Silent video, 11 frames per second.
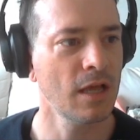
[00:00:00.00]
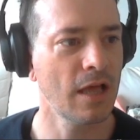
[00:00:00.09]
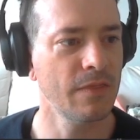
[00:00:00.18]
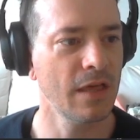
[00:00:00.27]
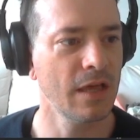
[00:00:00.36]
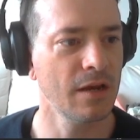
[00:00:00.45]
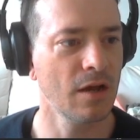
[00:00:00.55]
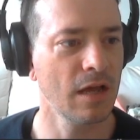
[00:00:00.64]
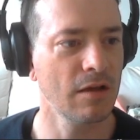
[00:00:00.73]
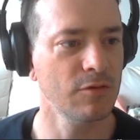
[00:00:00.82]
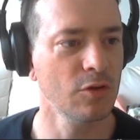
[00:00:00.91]
And then
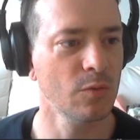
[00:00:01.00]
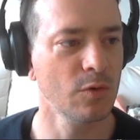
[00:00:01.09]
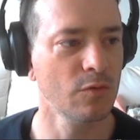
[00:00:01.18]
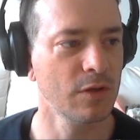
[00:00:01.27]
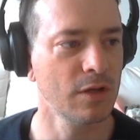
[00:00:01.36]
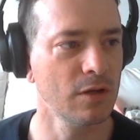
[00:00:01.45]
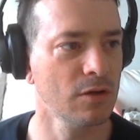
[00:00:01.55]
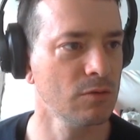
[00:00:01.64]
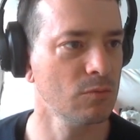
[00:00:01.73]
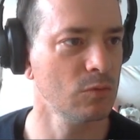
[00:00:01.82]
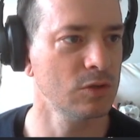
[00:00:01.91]
I have another one over
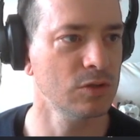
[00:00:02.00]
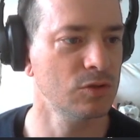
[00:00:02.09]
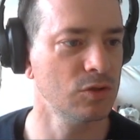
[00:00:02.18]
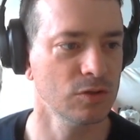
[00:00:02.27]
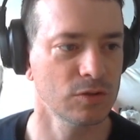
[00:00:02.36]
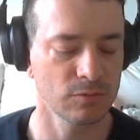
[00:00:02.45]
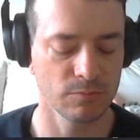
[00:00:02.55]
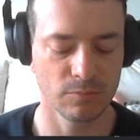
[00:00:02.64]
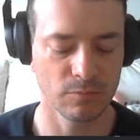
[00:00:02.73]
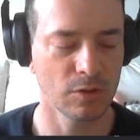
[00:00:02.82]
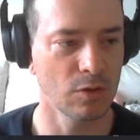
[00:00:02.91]
here, which is just
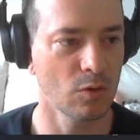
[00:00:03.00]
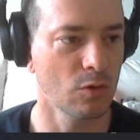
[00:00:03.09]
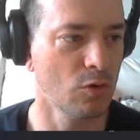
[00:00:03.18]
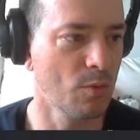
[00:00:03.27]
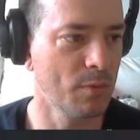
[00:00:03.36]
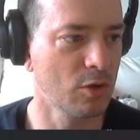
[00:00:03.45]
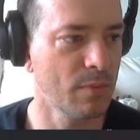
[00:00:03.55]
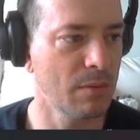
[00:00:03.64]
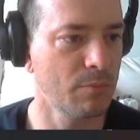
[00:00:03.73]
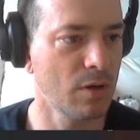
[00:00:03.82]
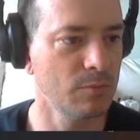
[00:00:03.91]
a normal
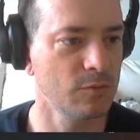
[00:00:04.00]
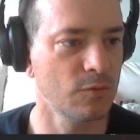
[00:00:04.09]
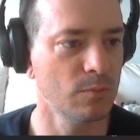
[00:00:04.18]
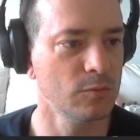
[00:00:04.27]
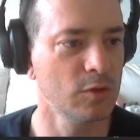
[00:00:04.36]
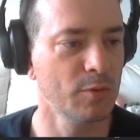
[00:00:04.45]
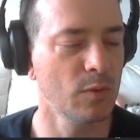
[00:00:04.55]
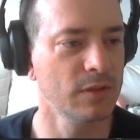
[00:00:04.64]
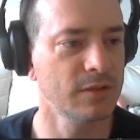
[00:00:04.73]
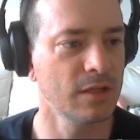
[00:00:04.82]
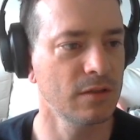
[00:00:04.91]
command prompt from
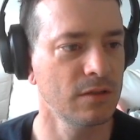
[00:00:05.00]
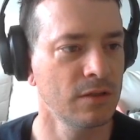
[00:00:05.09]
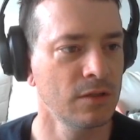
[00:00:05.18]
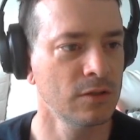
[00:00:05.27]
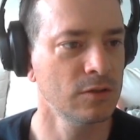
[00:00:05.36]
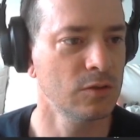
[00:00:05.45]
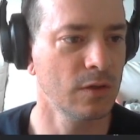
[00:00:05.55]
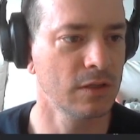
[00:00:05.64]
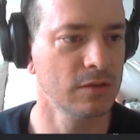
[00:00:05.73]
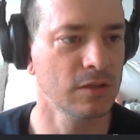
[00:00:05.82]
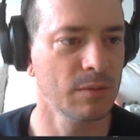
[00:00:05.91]
WSL. So I
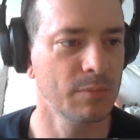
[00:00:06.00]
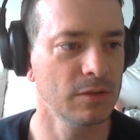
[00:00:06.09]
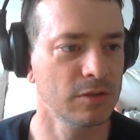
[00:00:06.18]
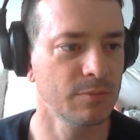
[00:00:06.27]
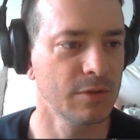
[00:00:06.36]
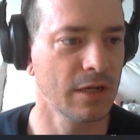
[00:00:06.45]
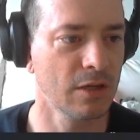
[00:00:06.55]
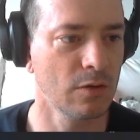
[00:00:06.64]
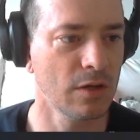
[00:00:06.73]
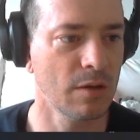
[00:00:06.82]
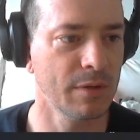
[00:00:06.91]
can type in something like
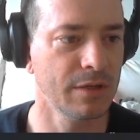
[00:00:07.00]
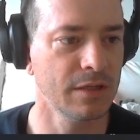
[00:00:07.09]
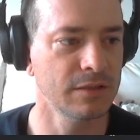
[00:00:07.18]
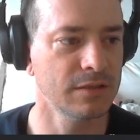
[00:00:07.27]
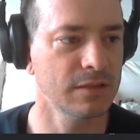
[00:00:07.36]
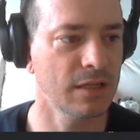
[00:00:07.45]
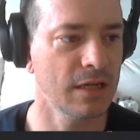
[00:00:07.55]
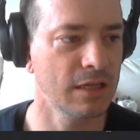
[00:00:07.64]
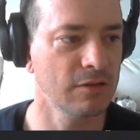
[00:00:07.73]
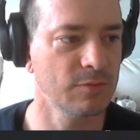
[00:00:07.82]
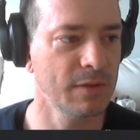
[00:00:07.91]
Llama list, and
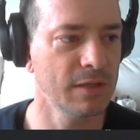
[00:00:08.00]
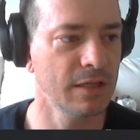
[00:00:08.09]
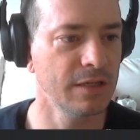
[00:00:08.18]
it gives me the